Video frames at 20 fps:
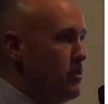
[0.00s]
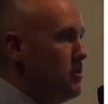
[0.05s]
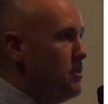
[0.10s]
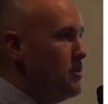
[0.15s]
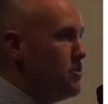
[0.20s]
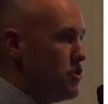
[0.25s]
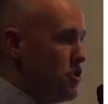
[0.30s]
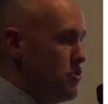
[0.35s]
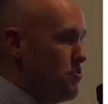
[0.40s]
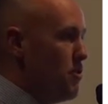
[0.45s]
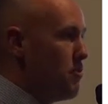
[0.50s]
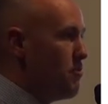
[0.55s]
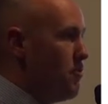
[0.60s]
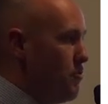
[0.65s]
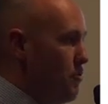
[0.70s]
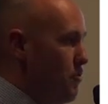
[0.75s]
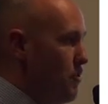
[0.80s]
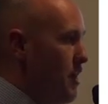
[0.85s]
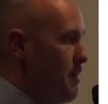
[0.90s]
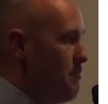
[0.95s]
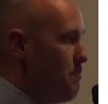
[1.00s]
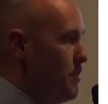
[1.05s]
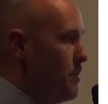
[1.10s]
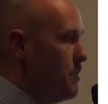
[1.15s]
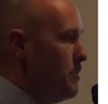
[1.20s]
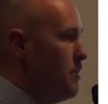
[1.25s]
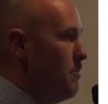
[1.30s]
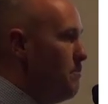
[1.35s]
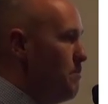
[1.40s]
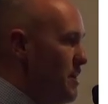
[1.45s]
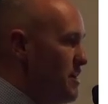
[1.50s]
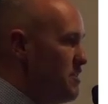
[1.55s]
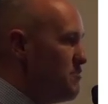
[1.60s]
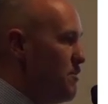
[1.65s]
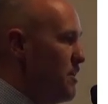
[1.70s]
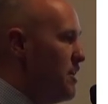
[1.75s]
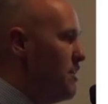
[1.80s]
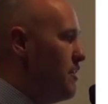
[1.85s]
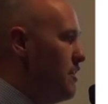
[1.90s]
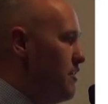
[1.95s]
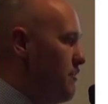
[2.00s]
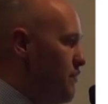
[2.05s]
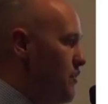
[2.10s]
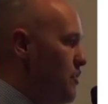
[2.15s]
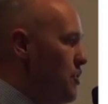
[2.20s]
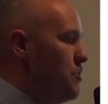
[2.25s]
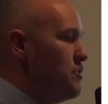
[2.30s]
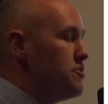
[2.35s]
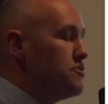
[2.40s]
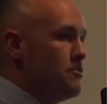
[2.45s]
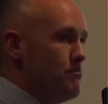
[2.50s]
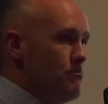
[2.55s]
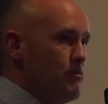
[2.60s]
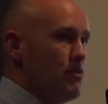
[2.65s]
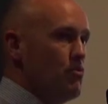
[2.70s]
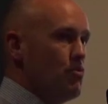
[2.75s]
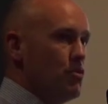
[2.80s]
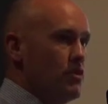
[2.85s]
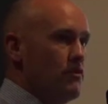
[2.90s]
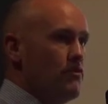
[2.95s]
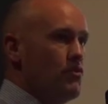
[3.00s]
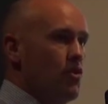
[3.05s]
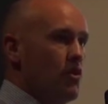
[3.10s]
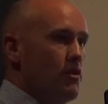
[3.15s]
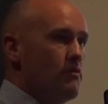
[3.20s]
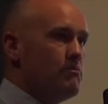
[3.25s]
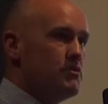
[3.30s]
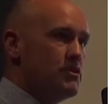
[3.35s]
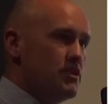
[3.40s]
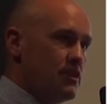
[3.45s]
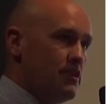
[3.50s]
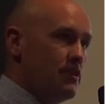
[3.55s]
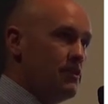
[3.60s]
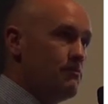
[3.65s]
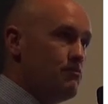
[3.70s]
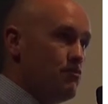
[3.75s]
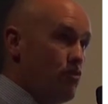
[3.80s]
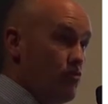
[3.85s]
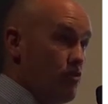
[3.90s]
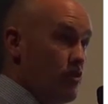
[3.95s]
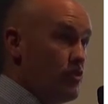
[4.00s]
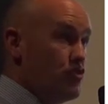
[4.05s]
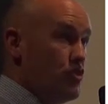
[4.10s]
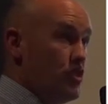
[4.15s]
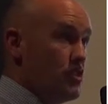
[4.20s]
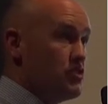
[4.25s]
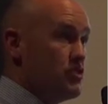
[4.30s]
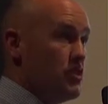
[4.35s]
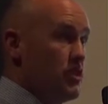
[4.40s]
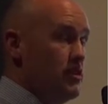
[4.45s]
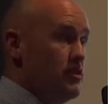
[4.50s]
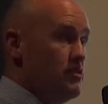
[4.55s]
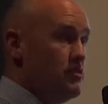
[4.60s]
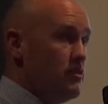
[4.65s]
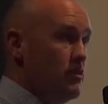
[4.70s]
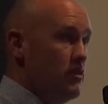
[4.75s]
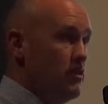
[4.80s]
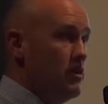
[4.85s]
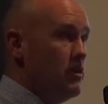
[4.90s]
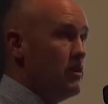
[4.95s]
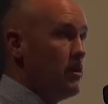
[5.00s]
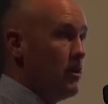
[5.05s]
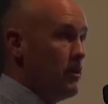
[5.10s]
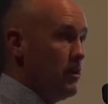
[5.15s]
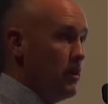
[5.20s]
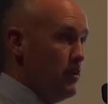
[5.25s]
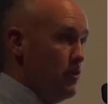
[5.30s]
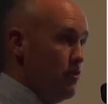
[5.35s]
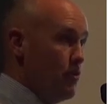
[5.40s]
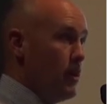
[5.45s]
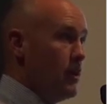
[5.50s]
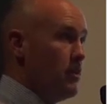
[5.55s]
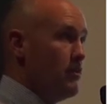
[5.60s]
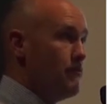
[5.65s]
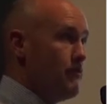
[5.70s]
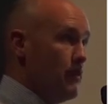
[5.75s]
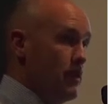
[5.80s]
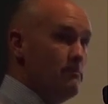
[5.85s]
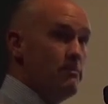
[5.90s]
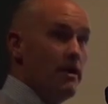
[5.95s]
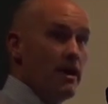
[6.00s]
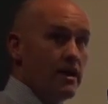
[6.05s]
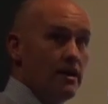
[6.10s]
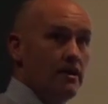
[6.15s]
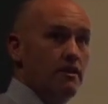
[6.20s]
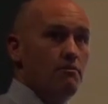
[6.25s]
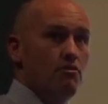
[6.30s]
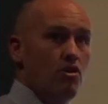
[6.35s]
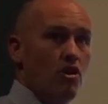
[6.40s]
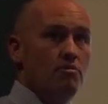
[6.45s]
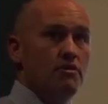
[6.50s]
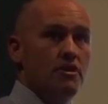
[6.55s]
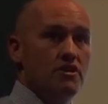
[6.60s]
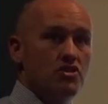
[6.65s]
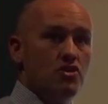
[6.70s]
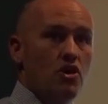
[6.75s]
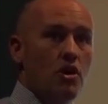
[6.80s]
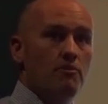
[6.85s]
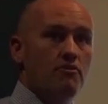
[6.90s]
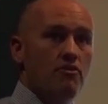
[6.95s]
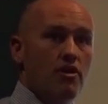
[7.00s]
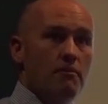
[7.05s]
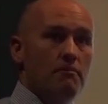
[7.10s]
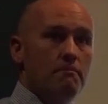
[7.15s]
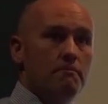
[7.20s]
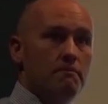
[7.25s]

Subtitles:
So you're welcome to do that. But the best bet is for you to submit what you've got, particularly at the progress check stage, and then you'll get the feedback in an appropriate time frame.